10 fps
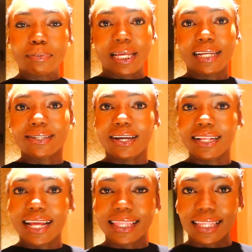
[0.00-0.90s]
planned
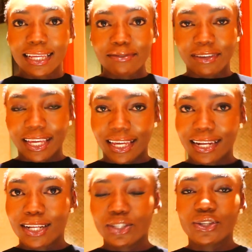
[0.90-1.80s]
on
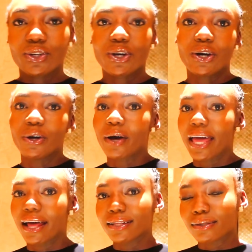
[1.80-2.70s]
leaving to go
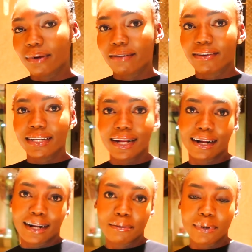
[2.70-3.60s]
elsewhere for dinner,